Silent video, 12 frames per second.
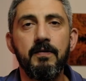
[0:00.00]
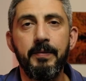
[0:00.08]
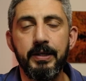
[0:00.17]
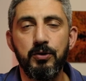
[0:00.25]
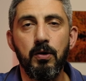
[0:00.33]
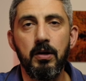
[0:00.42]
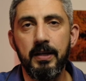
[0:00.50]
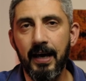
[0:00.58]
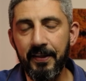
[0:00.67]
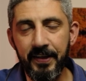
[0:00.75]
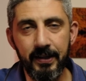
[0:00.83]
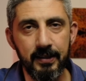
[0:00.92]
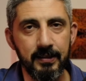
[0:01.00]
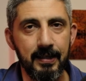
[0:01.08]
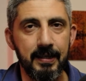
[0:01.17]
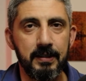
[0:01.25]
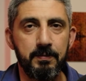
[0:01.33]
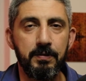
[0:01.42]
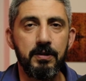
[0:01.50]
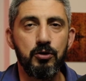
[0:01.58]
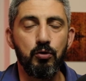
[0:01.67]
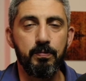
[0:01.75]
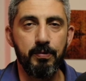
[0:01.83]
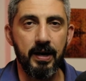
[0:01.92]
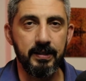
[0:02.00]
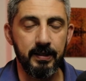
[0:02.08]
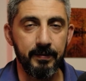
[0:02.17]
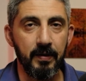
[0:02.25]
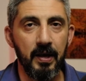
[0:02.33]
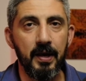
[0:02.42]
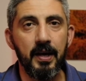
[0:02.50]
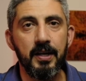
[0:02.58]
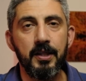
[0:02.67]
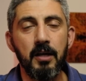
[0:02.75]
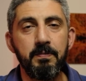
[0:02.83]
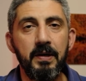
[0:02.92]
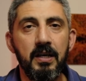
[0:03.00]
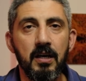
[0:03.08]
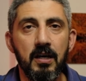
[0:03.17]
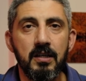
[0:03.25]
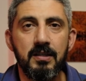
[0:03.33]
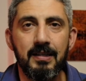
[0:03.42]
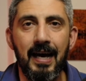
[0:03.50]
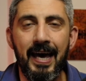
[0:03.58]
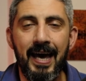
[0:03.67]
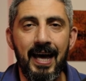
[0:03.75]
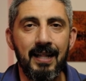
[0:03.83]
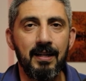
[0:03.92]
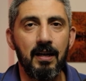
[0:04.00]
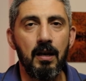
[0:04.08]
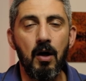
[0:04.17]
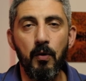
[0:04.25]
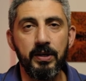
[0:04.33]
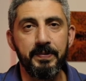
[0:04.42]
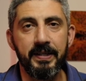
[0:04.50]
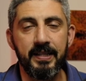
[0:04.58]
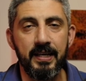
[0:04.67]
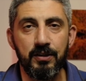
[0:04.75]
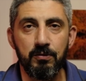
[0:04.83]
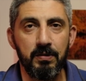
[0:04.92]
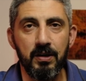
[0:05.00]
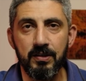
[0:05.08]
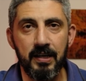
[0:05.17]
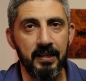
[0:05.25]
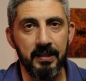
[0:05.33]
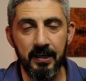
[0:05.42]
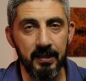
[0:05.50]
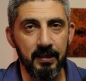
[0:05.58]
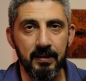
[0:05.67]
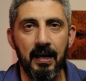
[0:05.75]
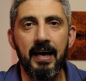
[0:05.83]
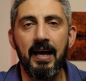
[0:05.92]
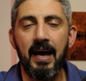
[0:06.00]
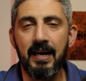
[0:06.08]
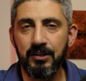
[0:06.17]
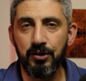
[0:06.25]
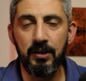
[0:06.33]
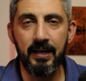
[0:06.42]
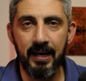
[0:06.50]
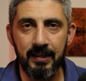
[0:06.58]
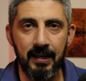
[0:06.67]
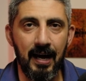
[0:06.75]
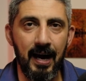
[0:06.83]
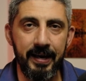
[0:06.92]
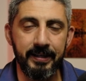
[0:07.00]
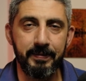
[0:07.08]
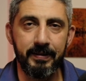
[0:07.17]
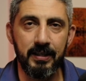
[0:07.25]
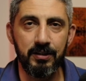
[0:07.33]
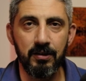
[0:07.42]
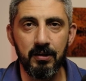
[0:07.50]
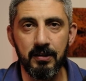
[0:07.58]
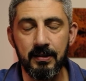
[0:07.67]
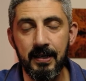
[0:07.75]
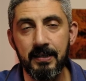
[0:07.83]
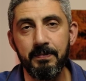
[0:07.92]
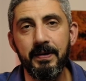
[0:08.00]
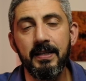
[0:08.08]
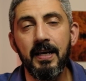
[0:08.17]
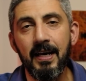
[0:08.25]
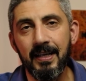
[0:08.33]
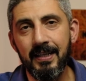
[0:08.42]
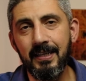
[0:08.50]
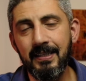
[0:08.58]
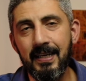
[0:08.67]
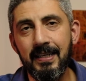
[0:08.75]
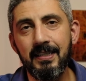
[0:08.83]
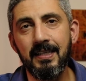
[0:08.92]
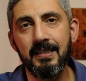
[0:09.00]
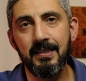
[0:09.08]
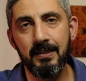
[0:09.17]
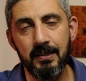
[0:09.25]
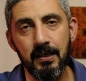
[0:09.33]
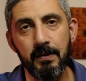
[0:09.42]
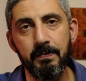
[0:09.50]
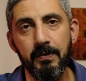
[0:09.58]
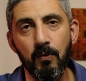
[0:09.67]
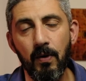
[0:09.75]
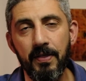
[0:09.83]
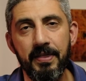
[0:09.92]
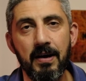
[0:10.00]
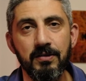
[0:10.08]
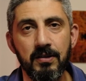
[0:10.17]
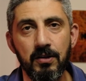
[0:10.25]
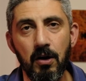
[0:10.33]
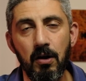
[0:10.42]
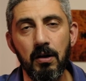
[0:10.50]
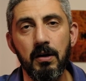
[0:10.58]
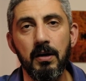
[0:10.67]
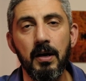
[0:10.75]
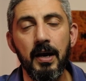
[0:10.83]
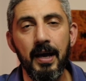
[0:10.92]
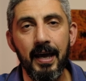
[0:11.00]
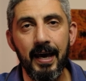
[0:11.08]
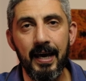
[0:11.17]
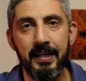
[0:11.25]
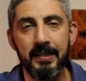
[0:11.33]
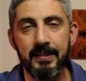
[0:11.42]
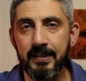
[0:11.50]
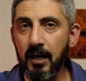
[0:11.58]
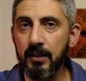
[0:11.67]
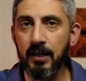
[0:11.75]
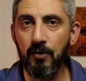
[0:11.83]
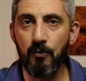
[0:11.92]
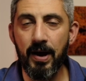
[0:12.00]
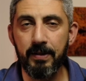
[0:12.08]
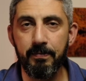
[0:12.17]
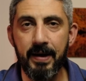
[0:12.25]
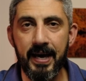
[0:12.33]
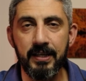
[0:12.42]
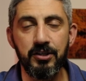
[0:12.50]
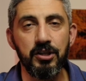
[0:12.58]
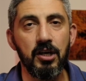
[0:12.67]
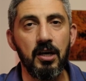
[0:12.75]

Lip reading: of image quality, I think this lens is pretty surprising. Not because I had low expectation, because I didn't. I actually had high expectation on this lens. But this lens is sub $1,000 and it's not a red badge